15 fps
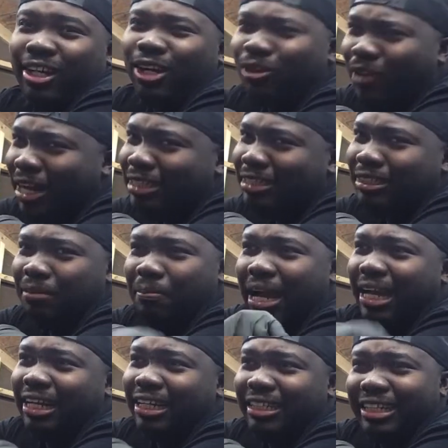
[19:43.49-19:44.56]
Chrysler
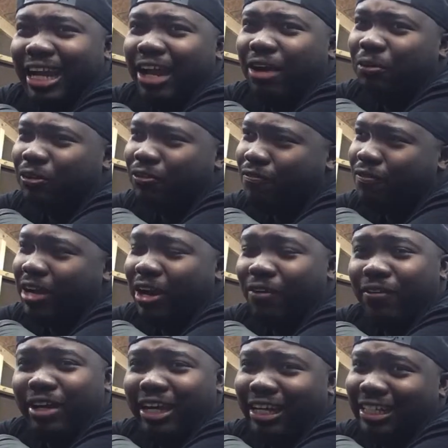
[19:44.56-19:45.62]
back in the day was
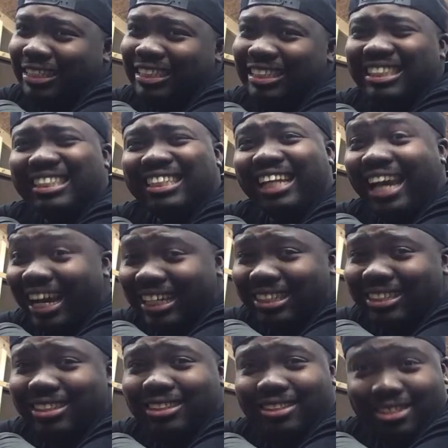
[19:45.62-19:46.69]
very sketch,
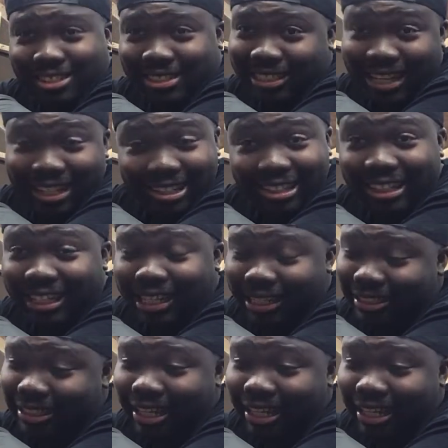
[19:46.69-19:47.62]
to say the least.